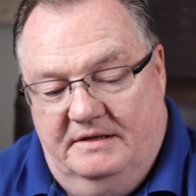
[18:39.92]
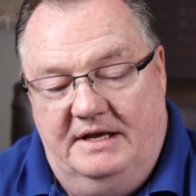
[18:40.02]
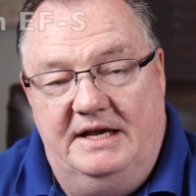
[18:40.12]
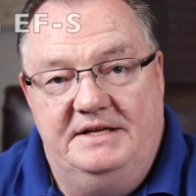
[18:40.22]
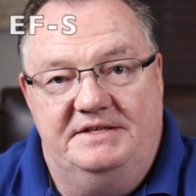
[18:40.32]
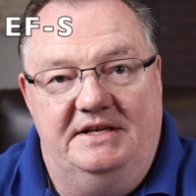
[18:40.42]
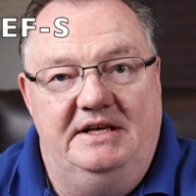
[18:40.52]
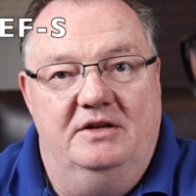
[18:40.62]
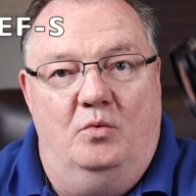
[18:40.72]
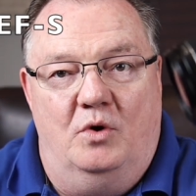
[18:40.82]

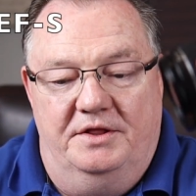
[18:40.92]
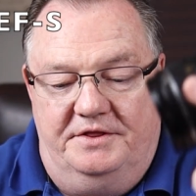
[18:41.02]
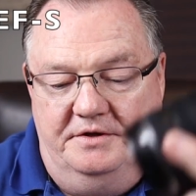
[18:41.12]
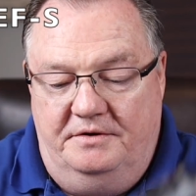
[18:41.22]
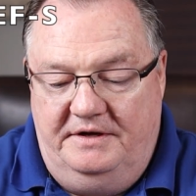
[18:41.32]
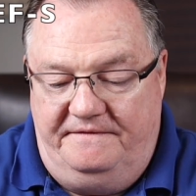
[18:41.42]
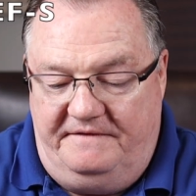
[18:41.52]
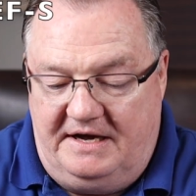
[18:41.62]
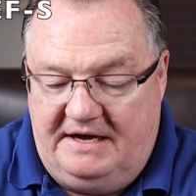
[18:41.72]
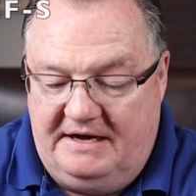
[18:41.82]
18 to
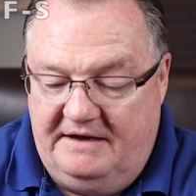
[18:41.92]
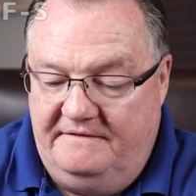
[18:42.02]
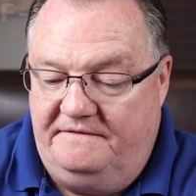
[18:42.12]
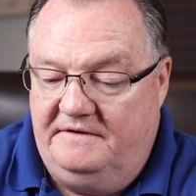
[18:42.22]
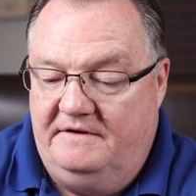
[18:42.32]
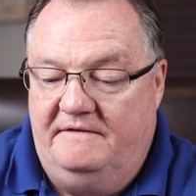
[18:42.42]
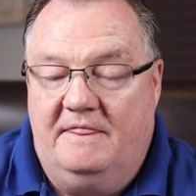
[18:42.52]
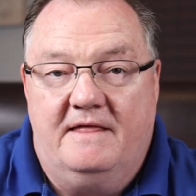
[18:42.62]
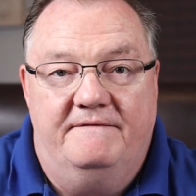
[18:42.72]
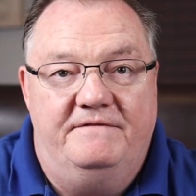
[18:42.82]
135,
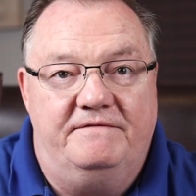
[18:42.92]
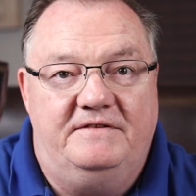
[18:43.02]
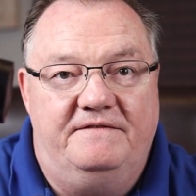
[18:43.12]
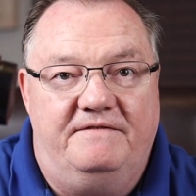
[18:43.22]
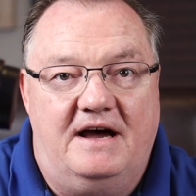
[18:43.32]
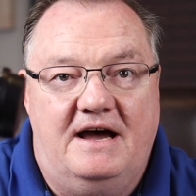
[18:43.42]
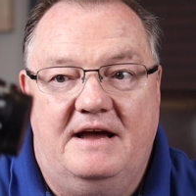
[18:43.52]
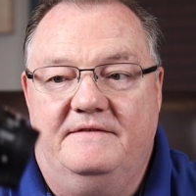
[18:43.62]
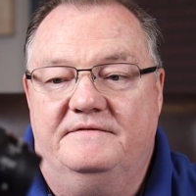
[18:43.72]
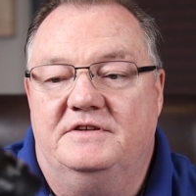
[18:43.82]

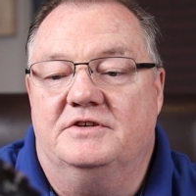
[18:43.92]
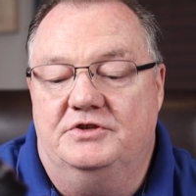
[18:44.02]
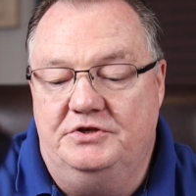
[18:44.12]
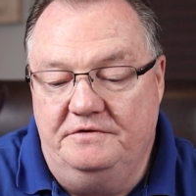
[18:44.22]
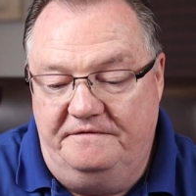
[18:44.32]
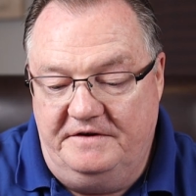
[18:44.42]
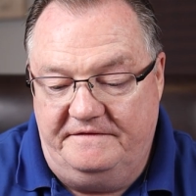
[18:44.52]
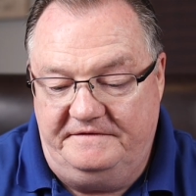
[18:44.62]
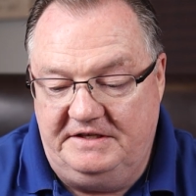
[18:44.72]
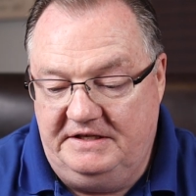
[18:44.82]
55 to
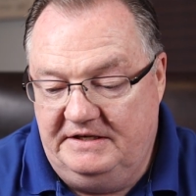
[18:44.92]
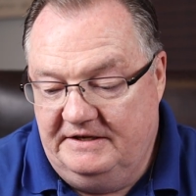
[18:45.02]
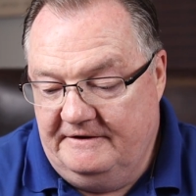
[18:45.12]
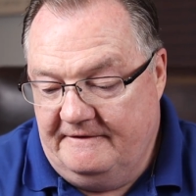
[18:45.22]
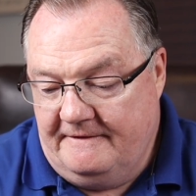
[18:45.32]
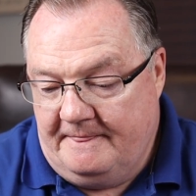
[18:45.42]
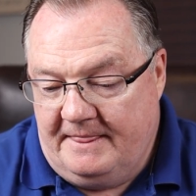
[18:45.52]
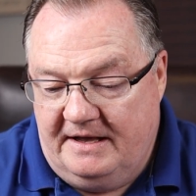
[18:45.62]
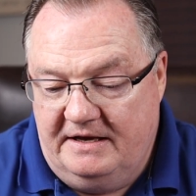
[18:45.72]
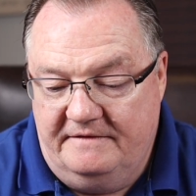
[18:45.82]
250,
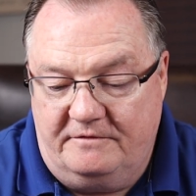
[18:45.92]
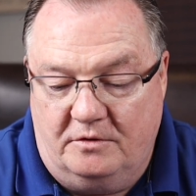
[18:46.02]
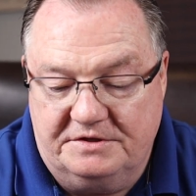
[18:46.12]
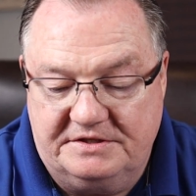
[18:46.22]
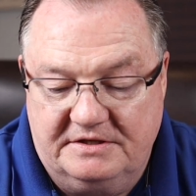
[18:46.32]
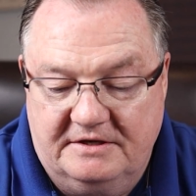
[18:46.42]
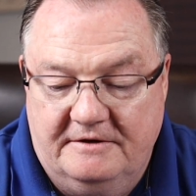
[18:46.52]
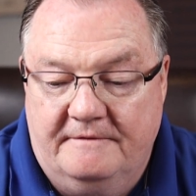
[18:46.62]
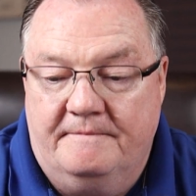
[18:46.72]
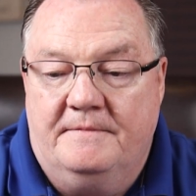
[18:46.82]
and of course
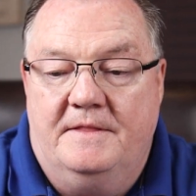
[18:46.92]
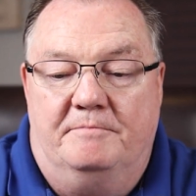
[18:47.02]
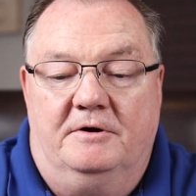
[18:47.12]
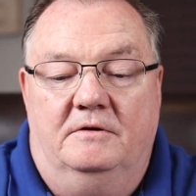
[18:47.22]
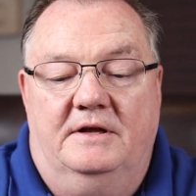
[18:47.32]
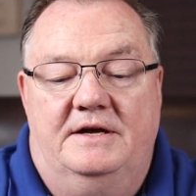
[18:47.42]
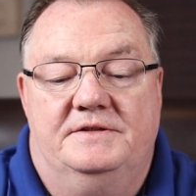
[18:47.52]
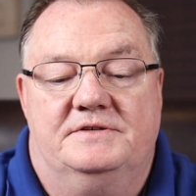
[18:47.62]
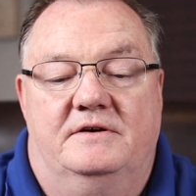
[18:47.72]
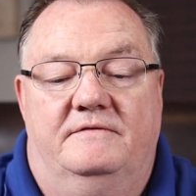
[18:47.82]
the pro
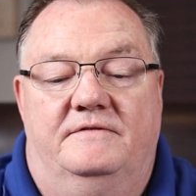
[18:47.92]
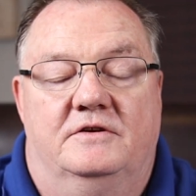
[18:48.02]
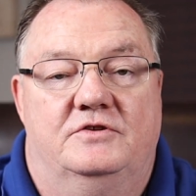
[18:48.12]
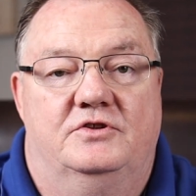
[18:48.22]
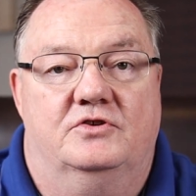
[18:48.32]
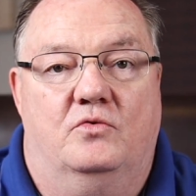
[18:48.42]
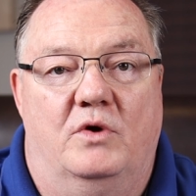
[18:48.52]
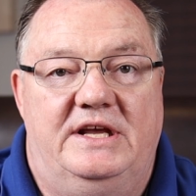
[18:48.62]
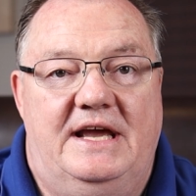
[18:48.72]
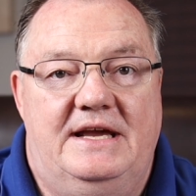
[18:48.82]
lens of
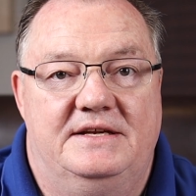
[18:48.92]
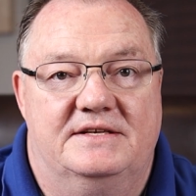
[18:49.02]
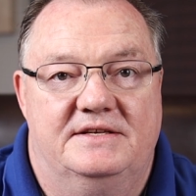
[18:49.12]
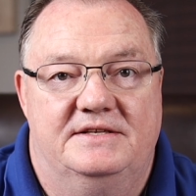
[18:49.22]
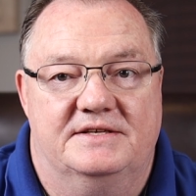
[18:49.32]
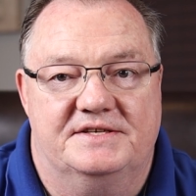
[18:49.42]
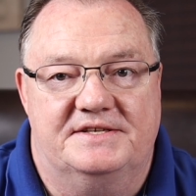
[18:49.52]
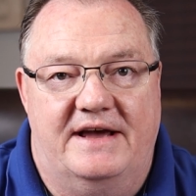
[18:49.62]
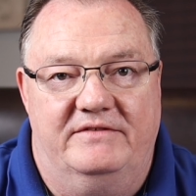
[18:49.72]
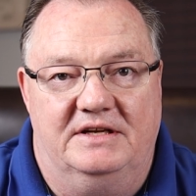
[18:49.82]
28 to
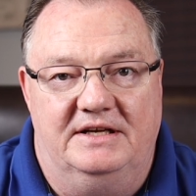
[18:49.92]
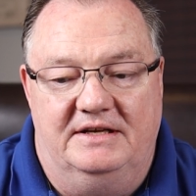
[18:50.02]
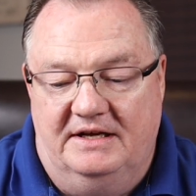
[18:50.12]
70.